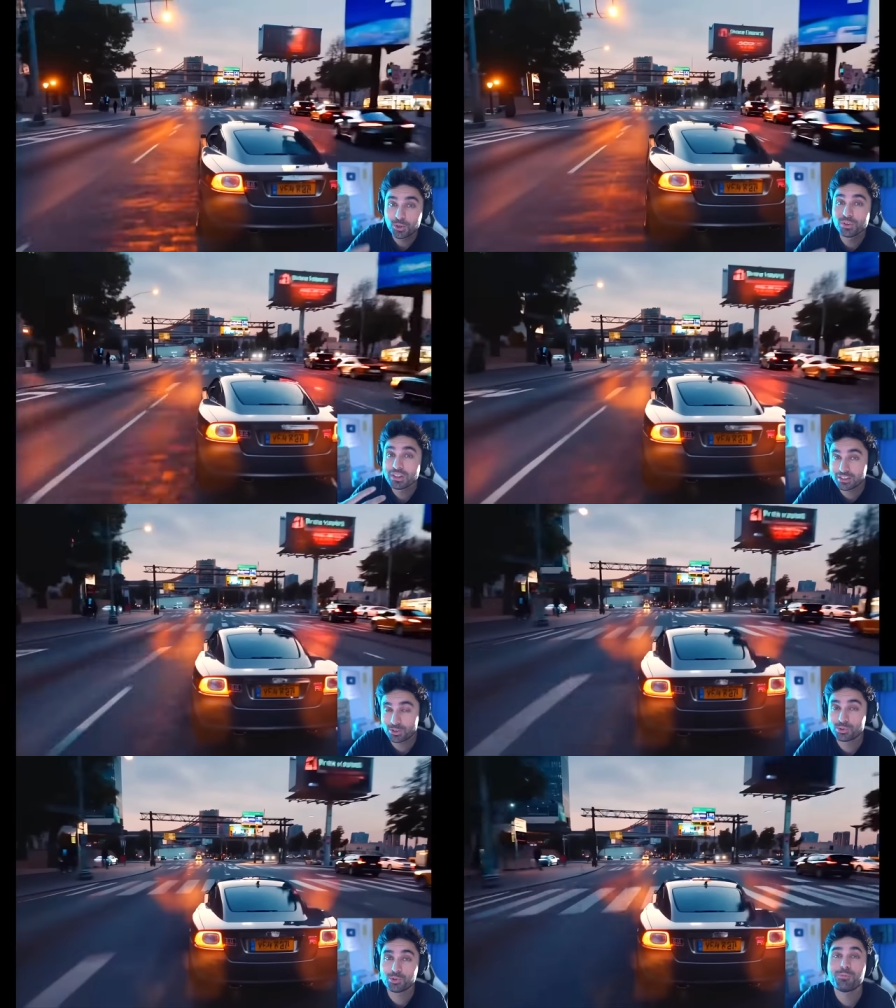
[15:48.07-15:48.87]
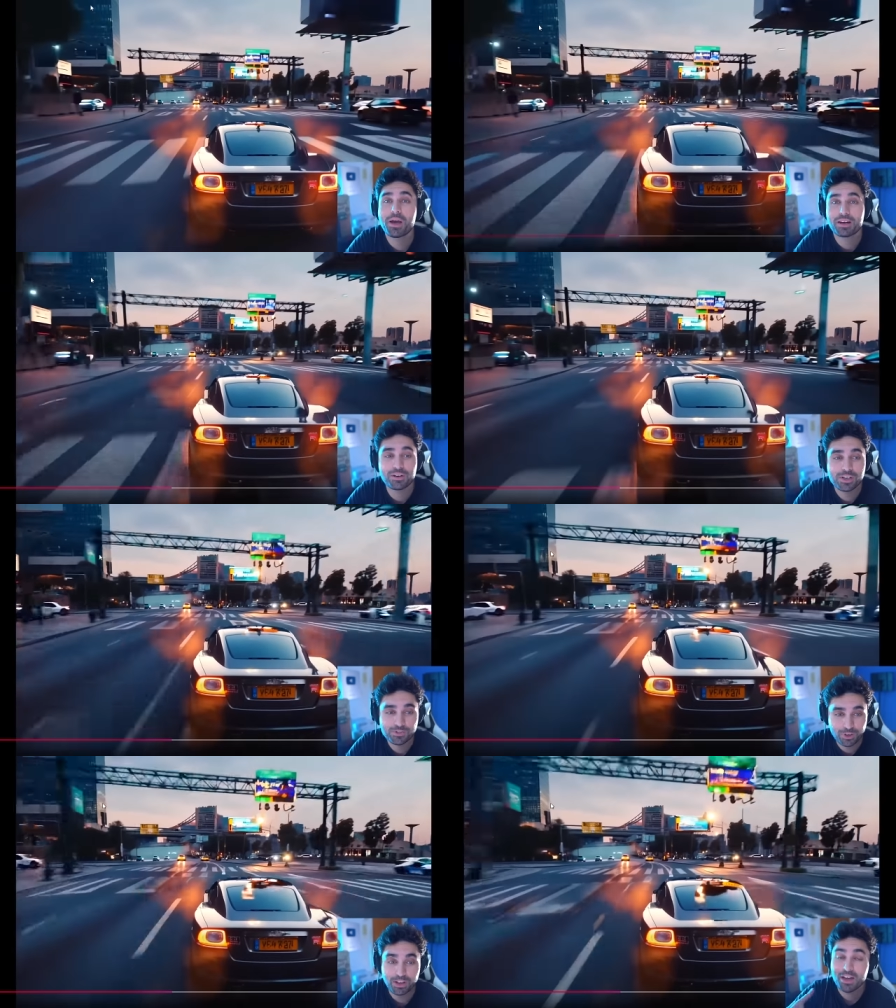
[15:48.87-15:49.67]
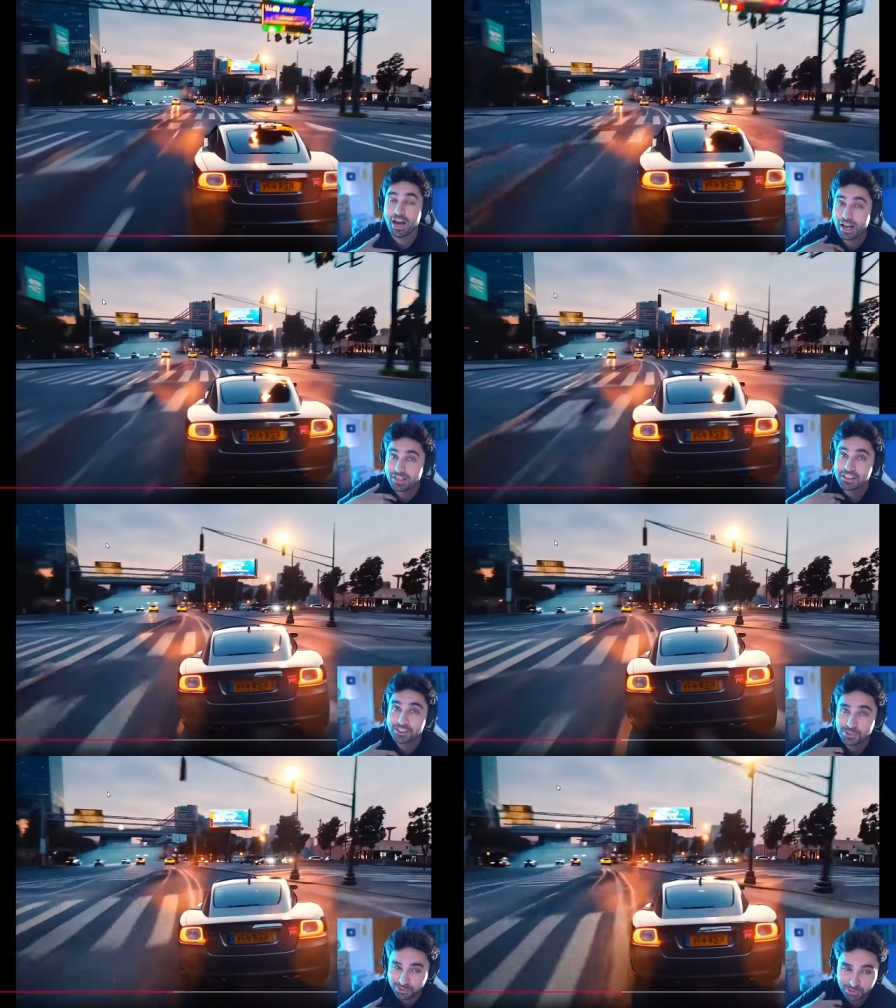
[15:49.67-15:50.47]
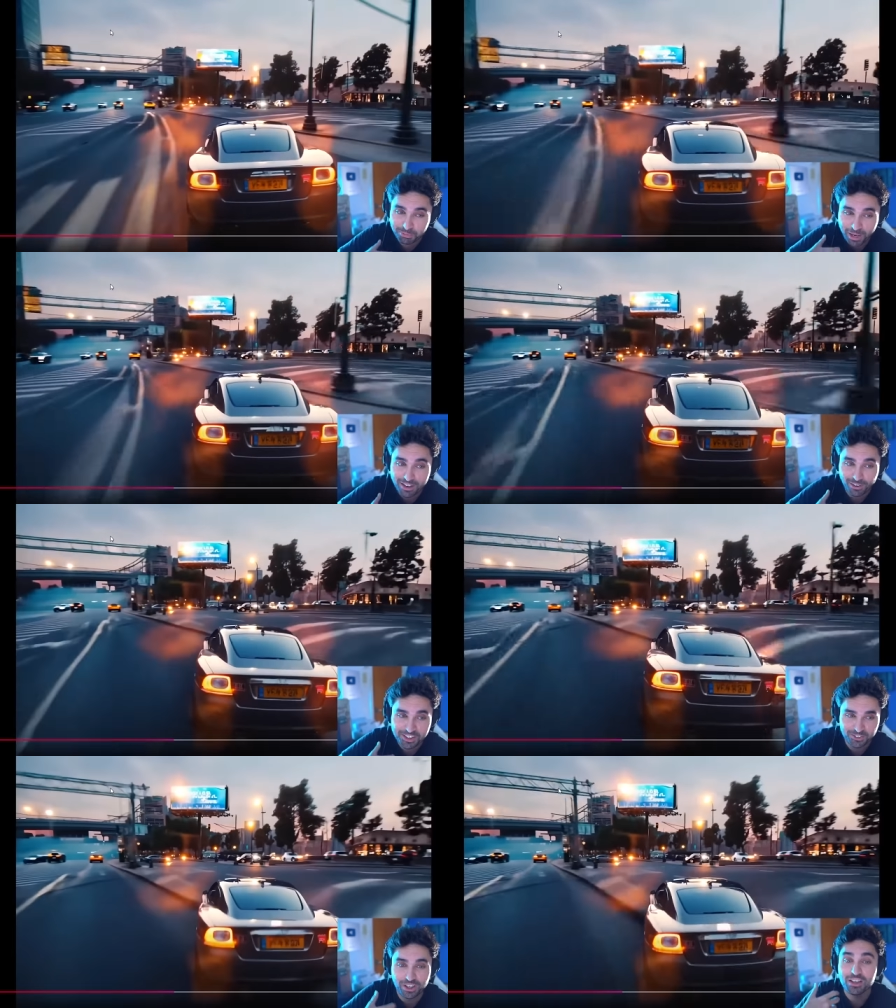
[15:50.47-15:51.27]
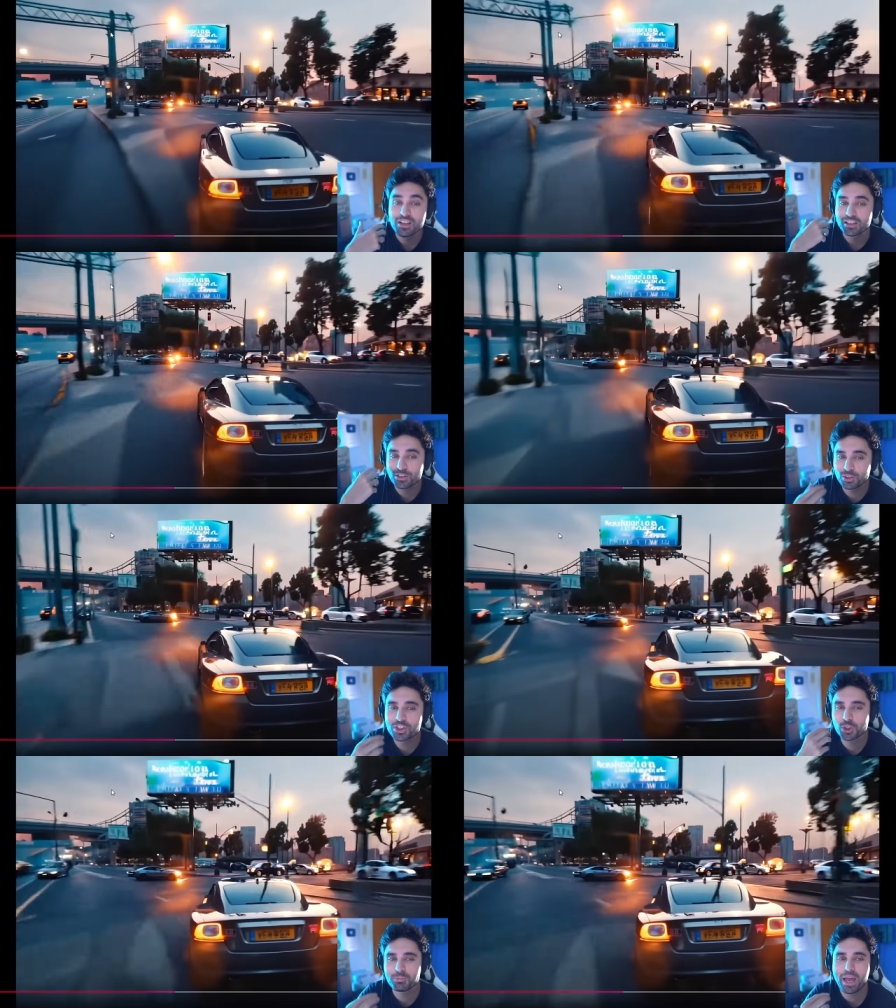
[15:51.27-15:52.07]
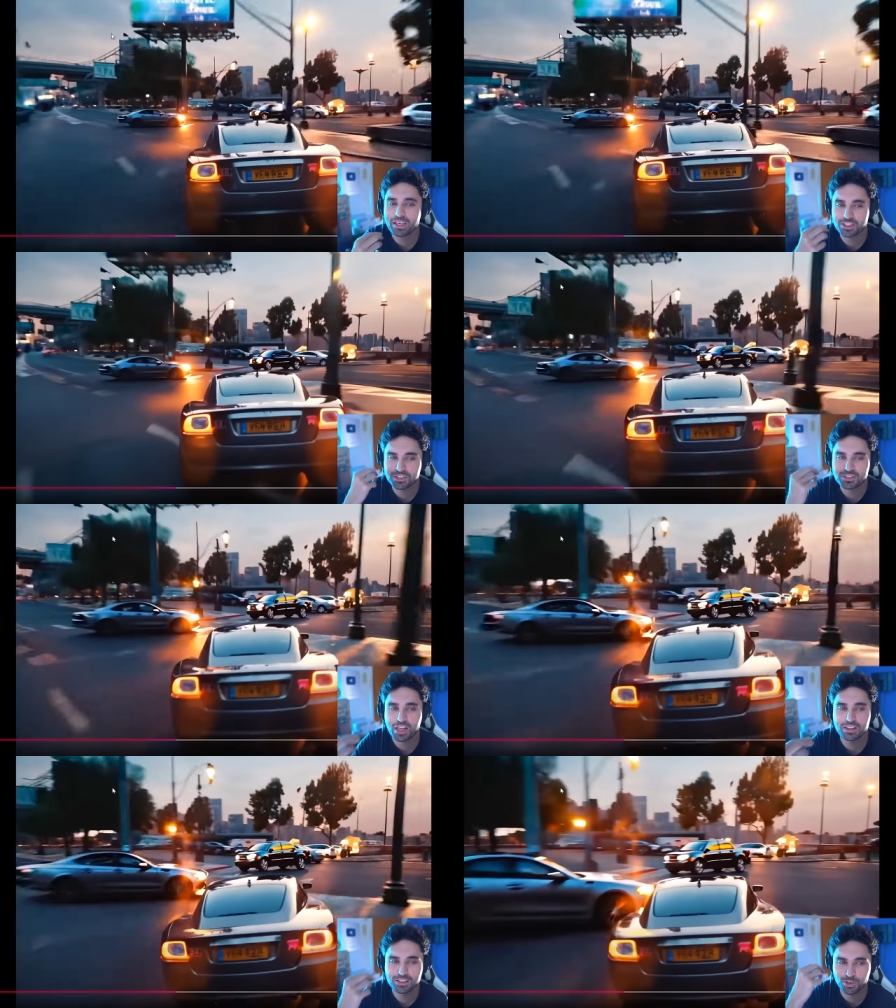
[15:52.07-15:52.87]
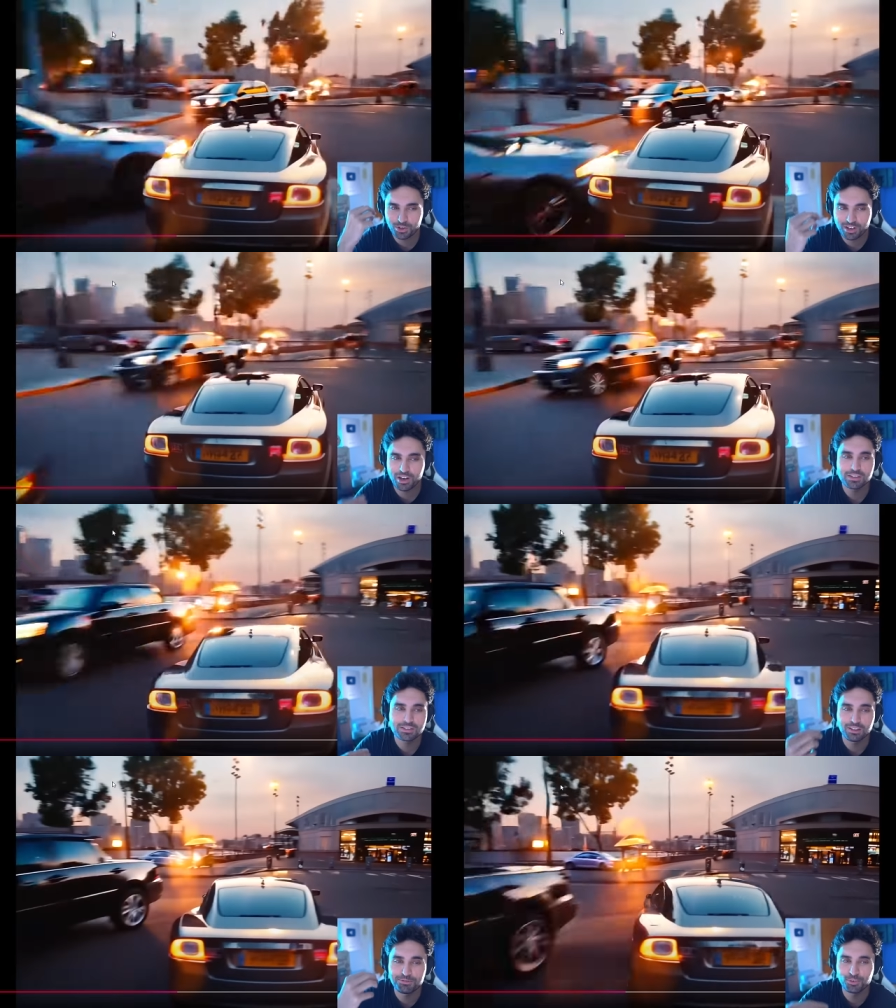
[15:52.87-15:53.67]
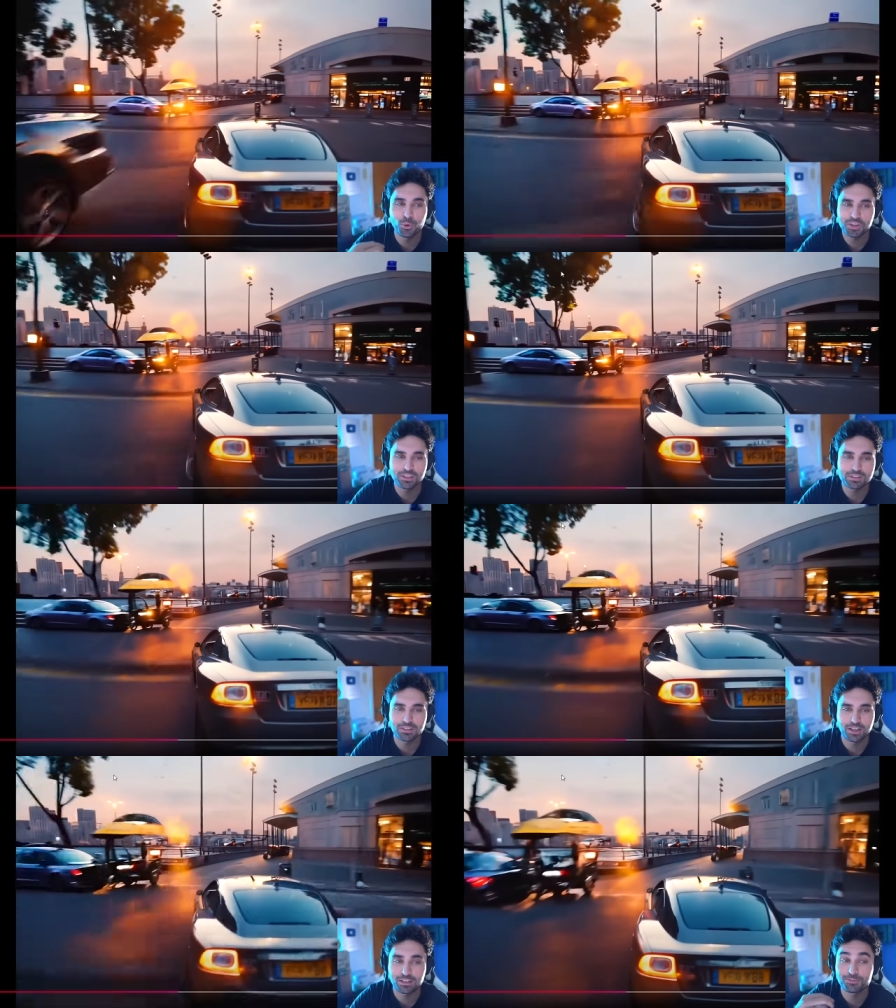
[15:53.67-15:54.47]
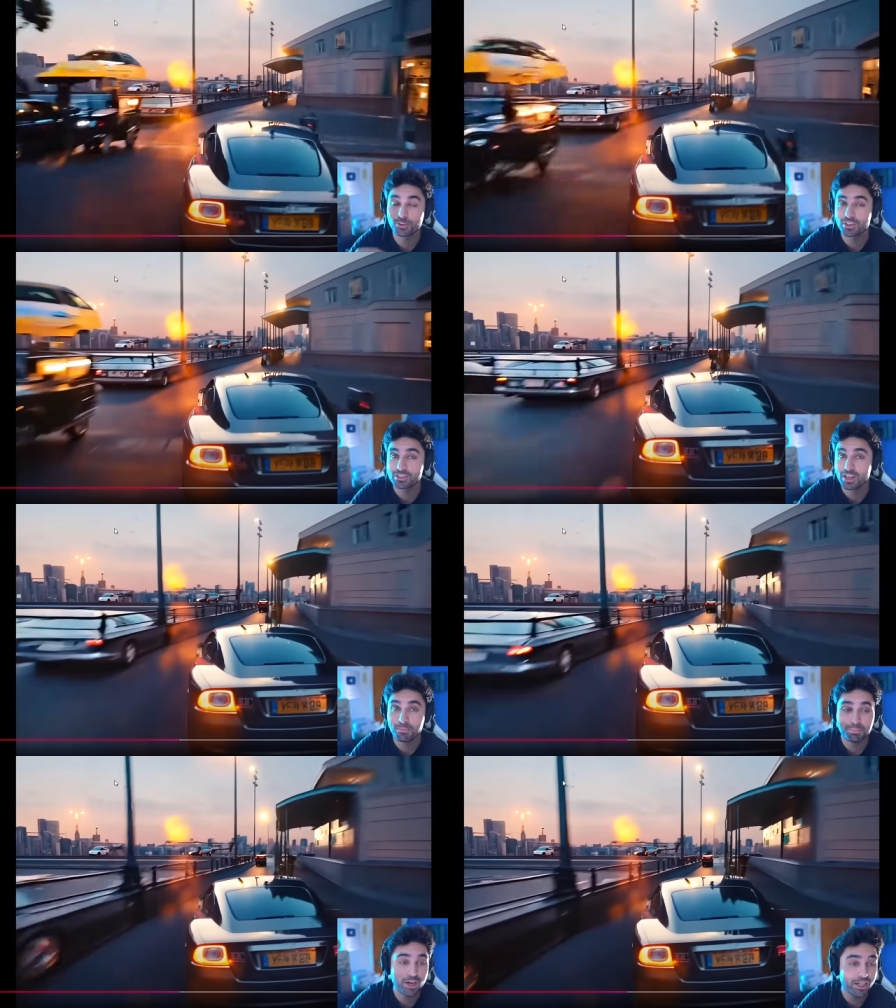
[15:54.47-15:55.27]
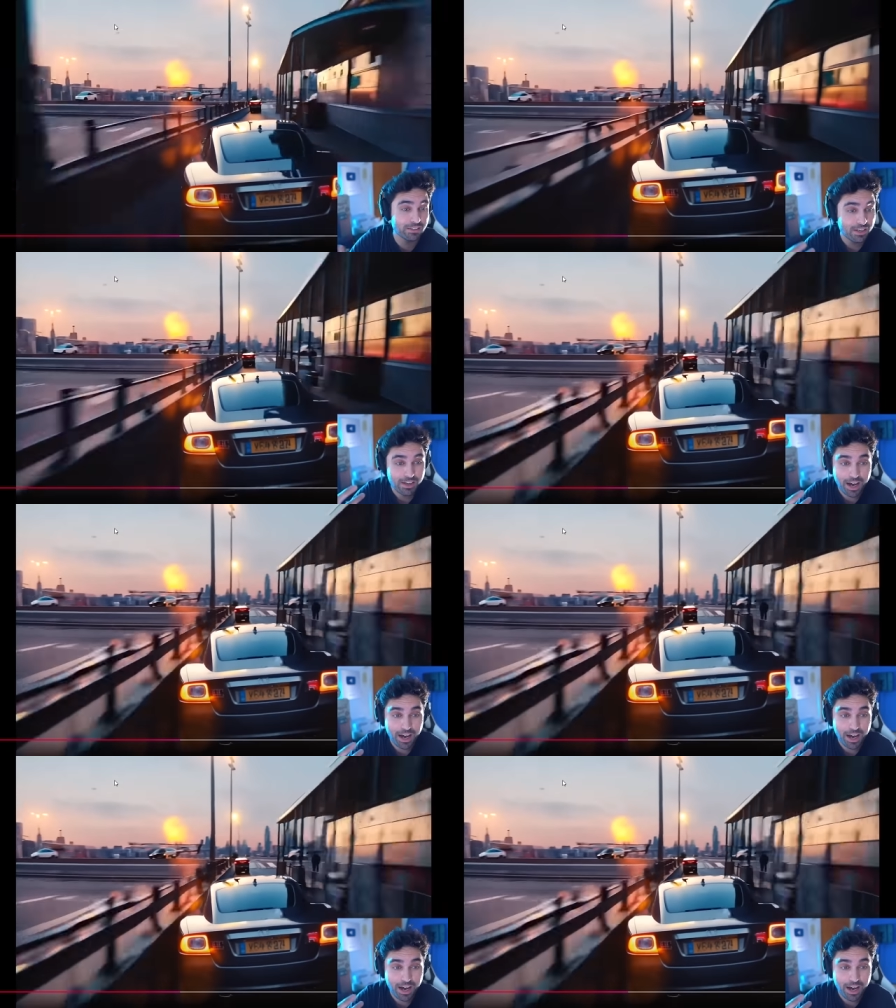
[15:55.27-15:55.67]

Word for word: you need to do better as well. I need to do better as well. Could you imagine selling your console four years later for the same price?